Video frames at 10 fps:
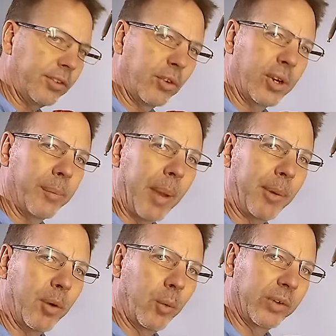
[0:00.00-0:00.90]
So
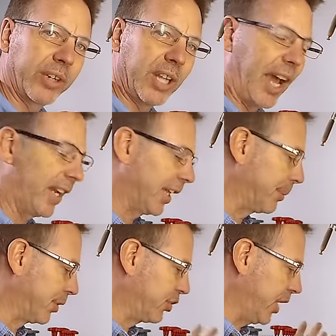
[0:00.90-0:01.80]
remember, we're relying on
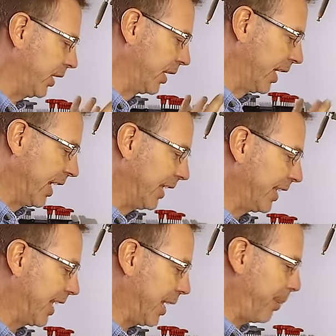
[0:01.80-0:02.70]
the machine
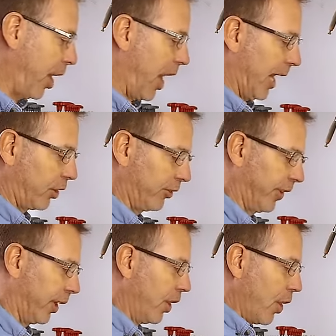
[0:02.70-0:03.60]
to keep our
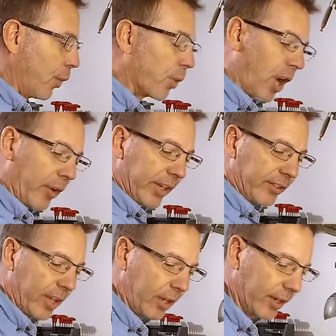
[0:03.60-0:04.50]
accuracy. We're already
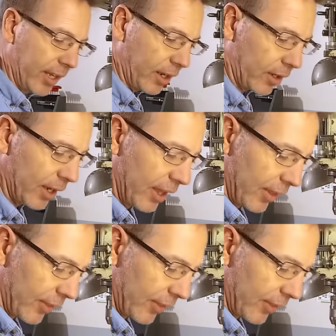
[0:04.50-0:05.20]
centered here.